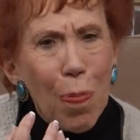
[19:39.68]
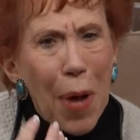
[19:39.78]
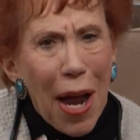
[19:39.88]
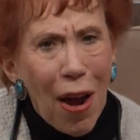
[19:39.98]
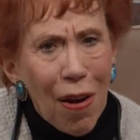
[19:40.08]

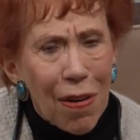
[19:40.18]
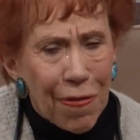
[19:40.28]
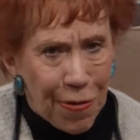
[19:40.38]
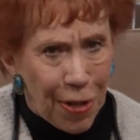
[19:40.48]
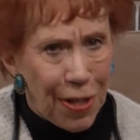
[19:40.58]

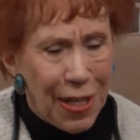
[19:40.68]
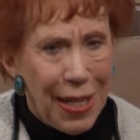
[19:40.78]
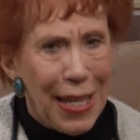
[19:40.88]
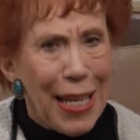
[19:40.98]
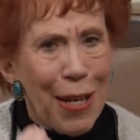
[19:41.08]
powerful
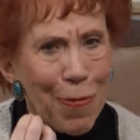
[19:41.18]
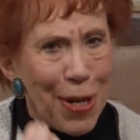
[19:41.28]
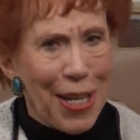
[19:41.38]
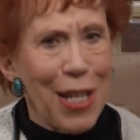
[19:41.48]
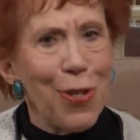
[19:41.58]
in
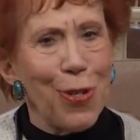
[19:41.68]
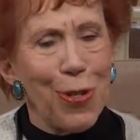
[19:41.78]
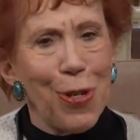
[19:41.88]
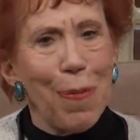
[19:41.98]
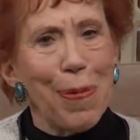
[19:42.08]

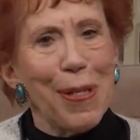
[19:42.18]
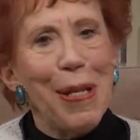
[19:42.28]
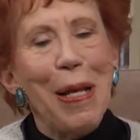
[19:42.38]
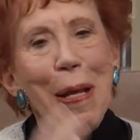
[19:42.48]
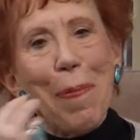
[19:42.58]
relationships.
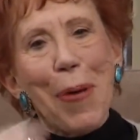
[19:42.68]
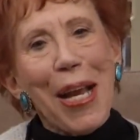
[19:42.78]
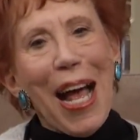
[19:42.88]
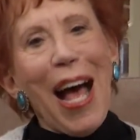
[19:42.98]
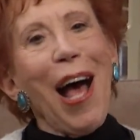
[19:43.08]

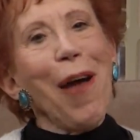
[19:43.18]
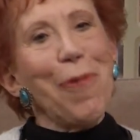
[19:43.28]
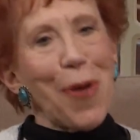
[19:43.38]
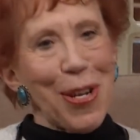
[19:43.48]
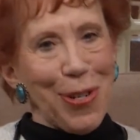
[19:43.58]
But I
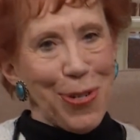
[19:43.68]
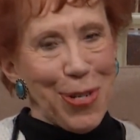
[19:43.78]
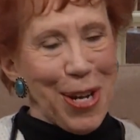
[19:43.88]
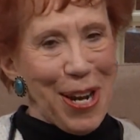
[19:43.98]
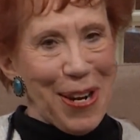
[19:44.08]
want to
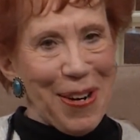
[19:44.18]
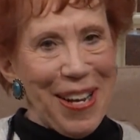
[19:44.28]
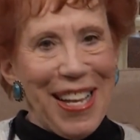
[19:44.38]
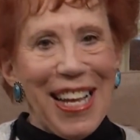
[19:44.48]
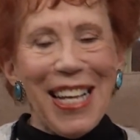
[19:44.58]
share
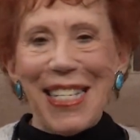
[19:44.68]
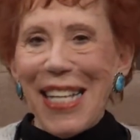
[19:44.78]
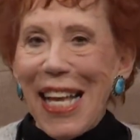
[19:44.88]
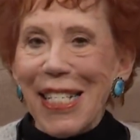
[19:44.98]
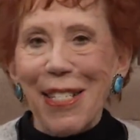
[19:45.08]
a
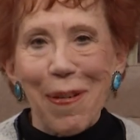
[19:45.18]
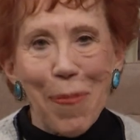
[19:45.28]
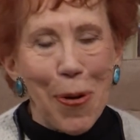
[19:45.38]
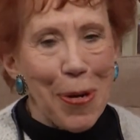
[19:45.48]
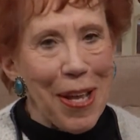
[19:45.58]

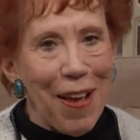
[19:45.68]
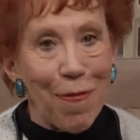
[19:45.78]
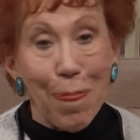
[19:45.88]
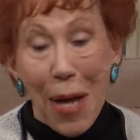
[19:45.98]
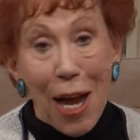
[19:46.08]
testimony
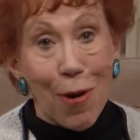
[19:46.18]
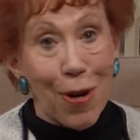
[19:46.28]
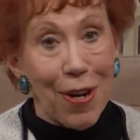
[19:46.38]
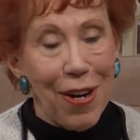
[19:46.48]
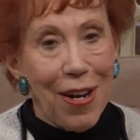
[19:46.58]
of
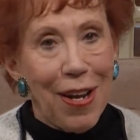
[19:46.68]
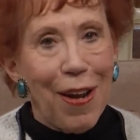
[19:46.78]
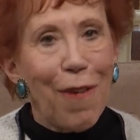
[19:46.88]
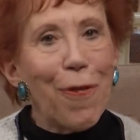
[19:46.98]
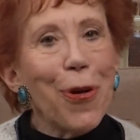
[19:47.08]
power
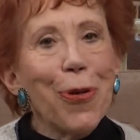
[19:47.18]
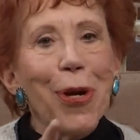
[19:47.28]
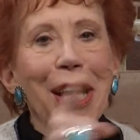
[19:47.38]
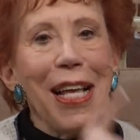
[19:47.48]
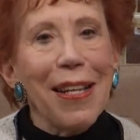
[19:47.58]
for your
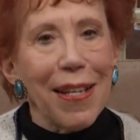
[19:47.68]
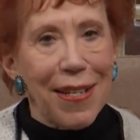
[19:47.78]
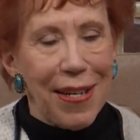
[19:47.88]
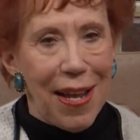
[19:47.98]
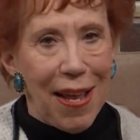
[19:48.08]
healing
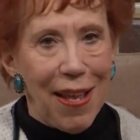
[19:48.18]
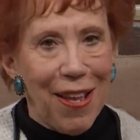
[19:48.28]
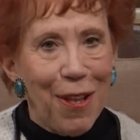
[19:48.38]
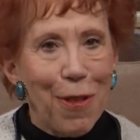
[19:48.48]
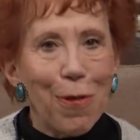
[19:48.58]
today
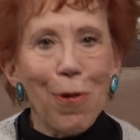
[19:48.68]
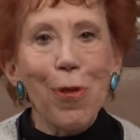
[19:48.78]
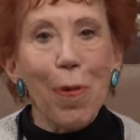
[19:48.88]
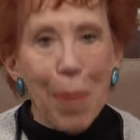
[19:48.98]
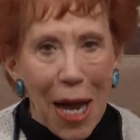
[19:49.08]
through
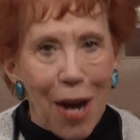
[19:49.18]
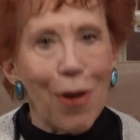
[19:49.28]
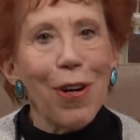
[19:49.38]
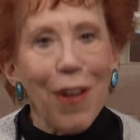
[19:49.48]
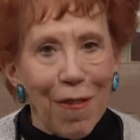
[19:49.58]
the
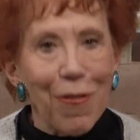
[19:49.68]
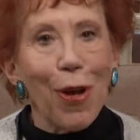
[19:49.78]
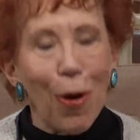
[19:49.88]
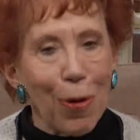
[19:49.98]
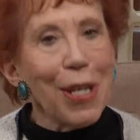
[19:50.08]
power of the
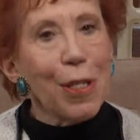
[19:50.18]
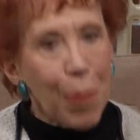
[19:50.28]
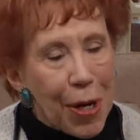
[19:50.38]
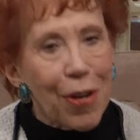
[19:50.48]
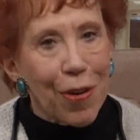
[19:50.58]
Holy
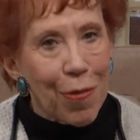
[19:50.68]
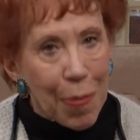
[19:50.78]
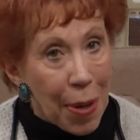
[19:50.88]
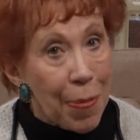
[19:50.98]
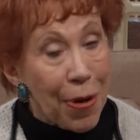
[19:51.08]
Spirit.
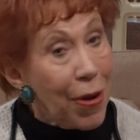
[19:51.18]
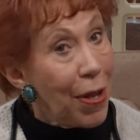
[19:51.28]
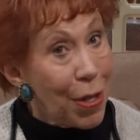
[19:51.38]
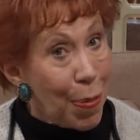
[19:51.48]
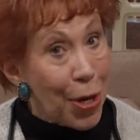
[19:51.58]
Remember,
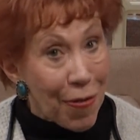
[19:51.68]
the book of